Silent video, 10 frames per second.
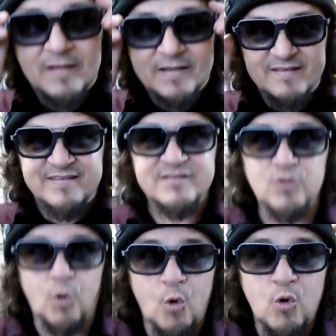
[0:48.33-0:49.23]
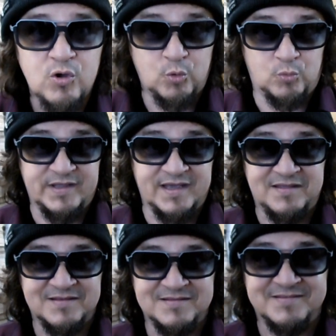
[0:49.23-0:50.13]
This is so cool, yeah.
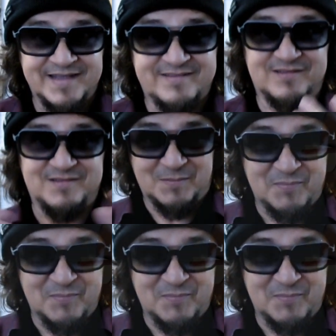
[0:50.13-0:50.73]
Did you?